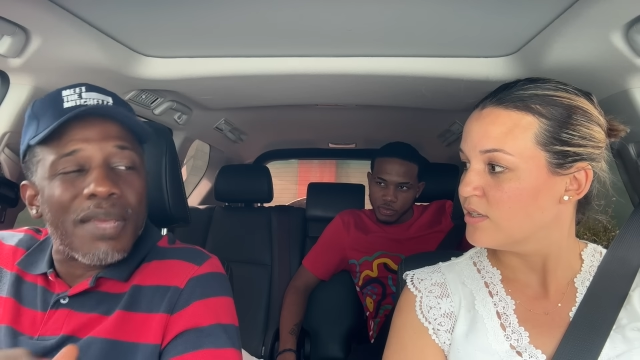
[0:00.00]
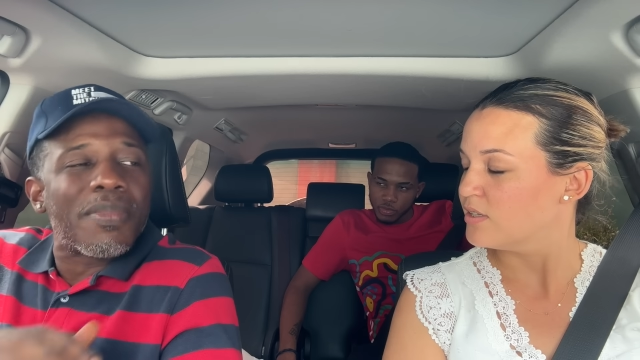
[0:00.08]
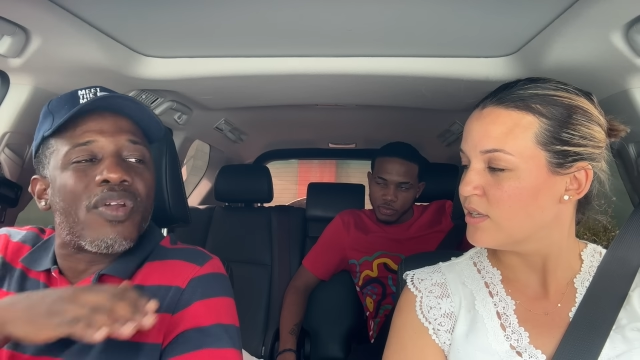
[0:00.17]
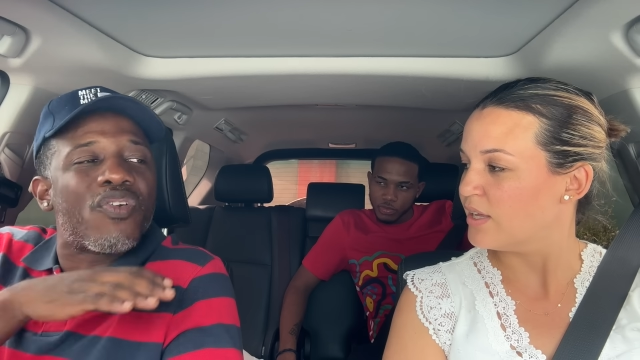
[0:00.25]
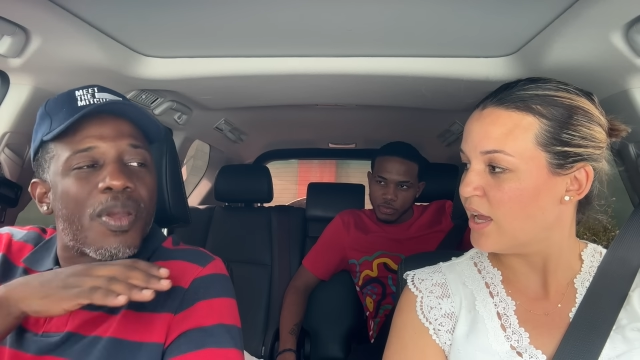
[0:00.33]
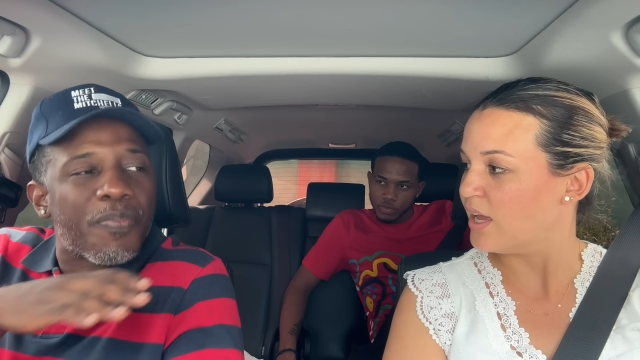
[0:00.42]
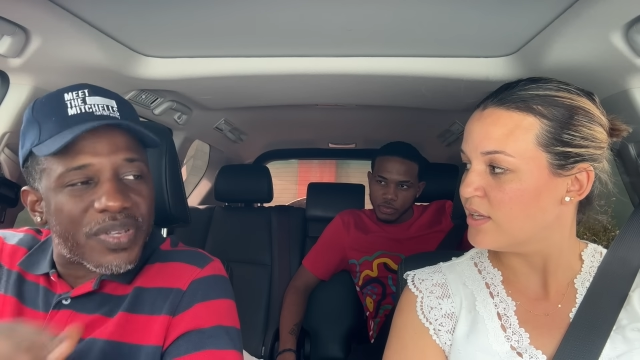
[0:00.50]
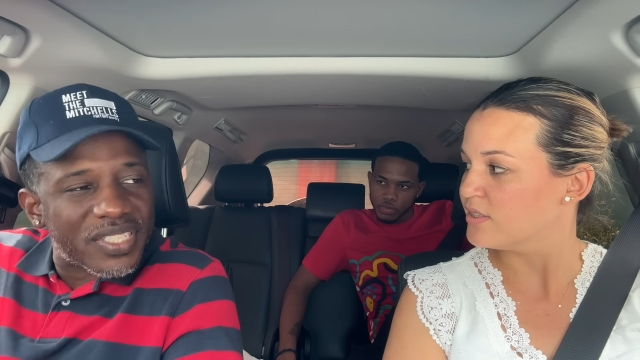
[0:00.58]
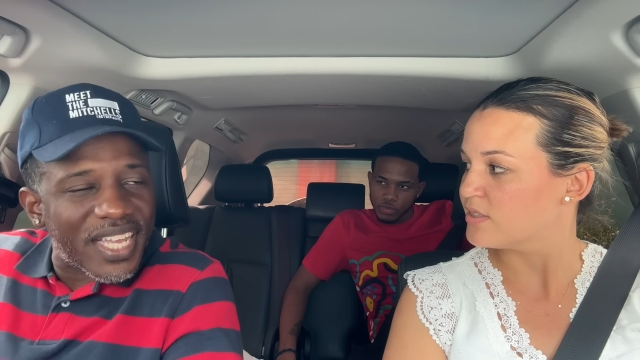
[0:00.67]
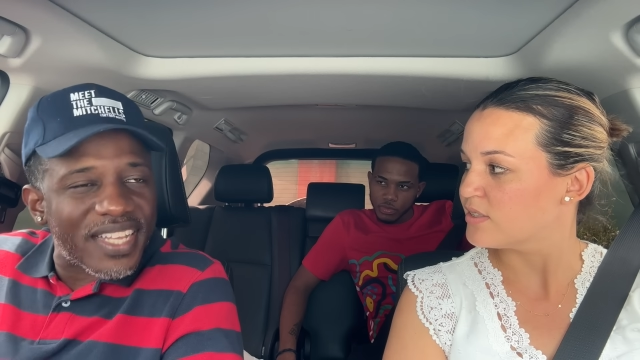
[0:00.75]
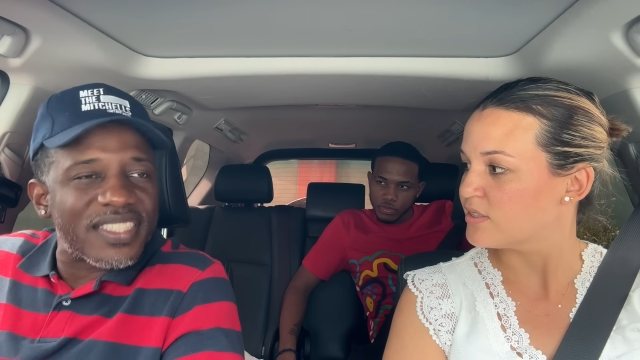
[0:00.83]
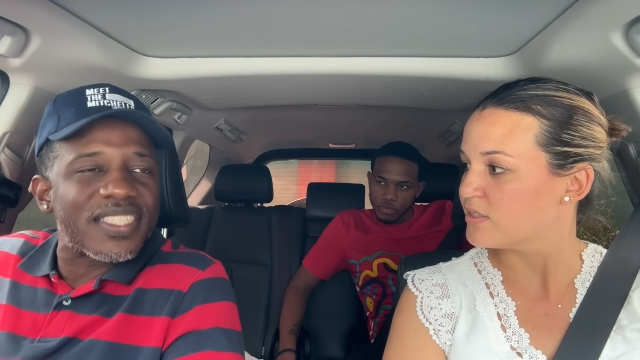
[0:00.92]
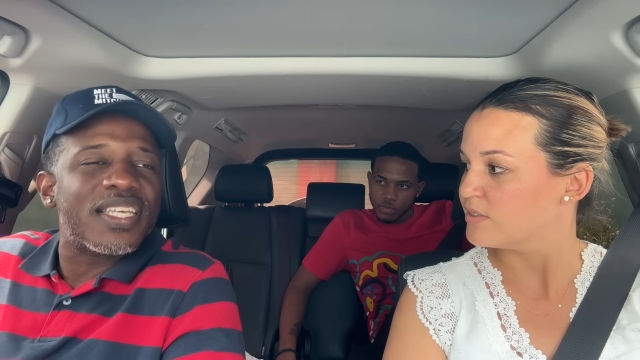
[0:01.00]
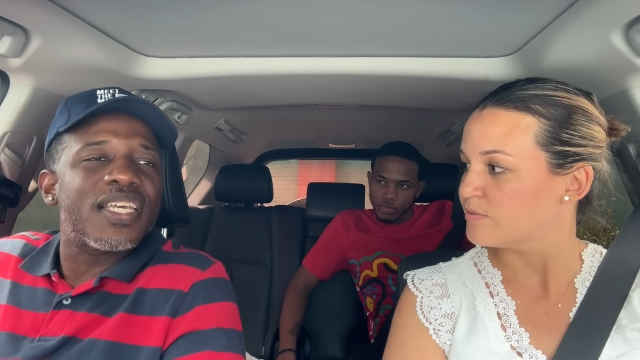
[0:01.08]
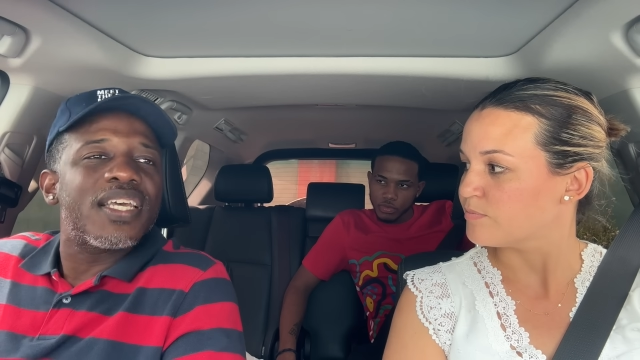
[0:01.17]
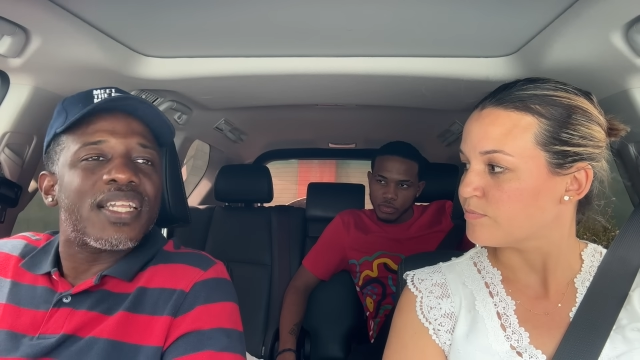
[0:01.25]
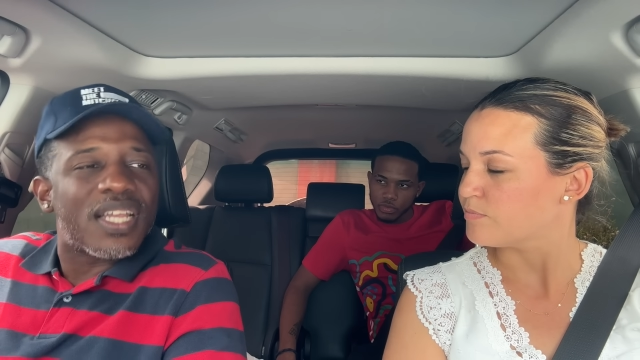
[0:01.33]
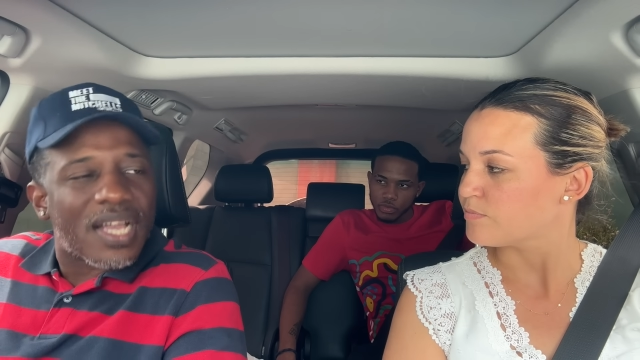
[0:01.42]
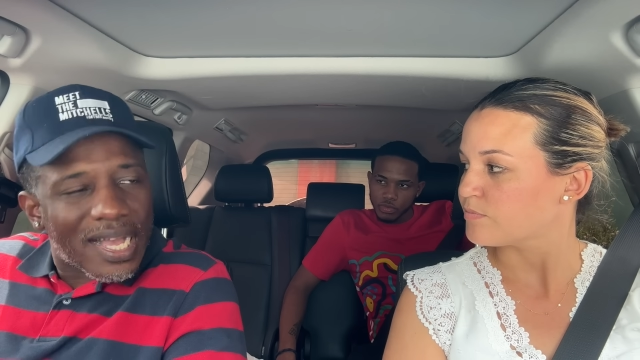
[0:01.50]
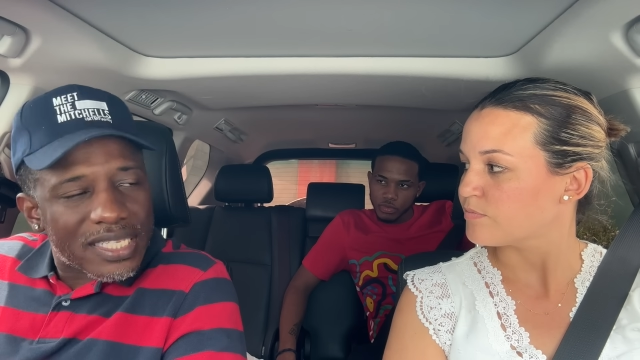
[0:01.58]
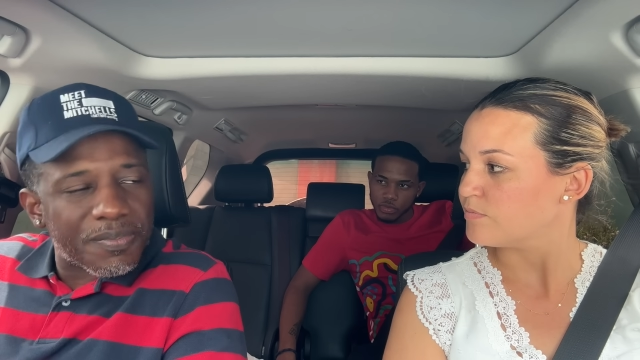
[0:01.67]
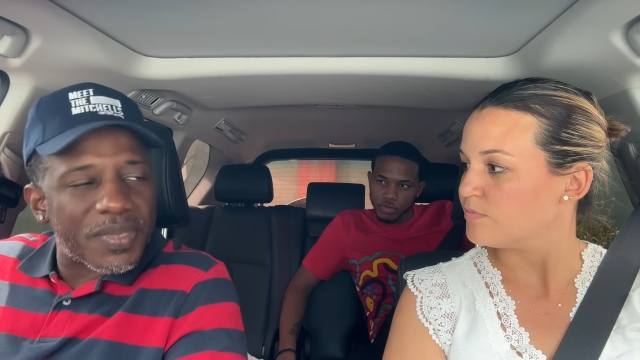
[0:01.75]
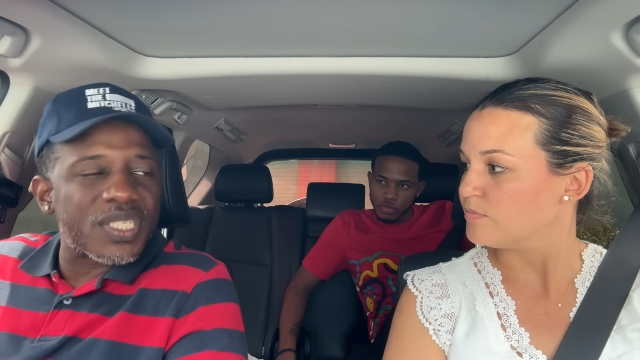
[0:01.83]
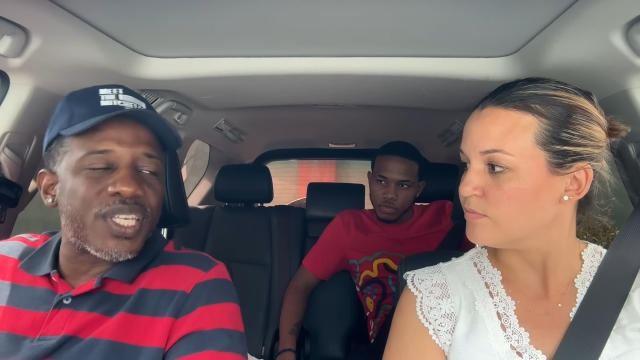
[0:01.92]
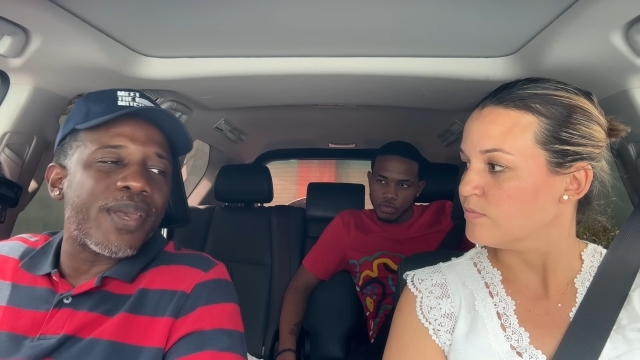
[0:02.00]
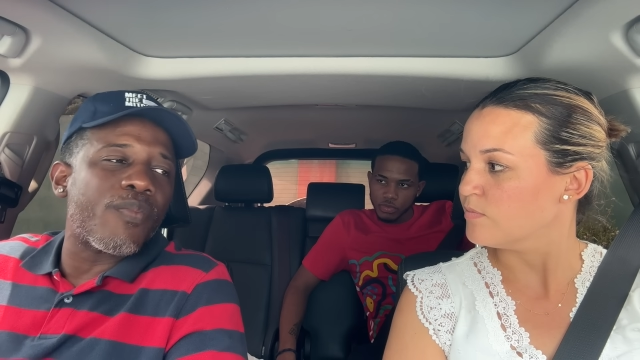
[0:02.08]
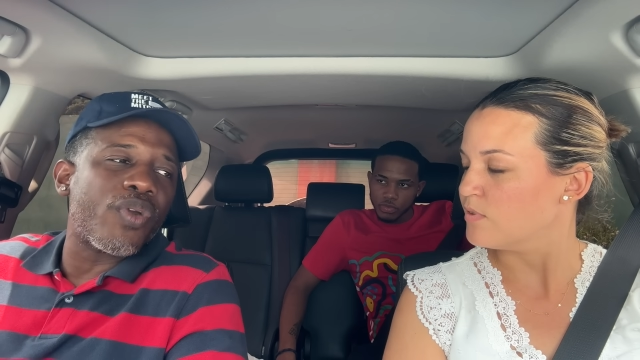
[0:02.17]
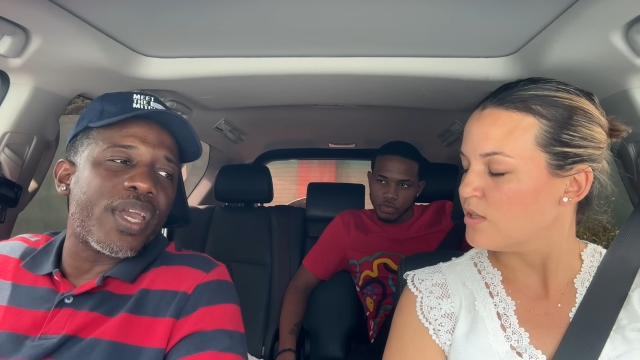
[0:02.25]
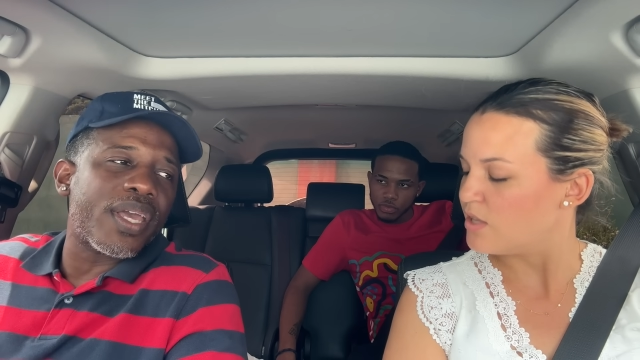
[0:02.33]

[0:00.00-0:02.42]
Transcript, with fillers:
Speaker 1: them represent the gospel same way.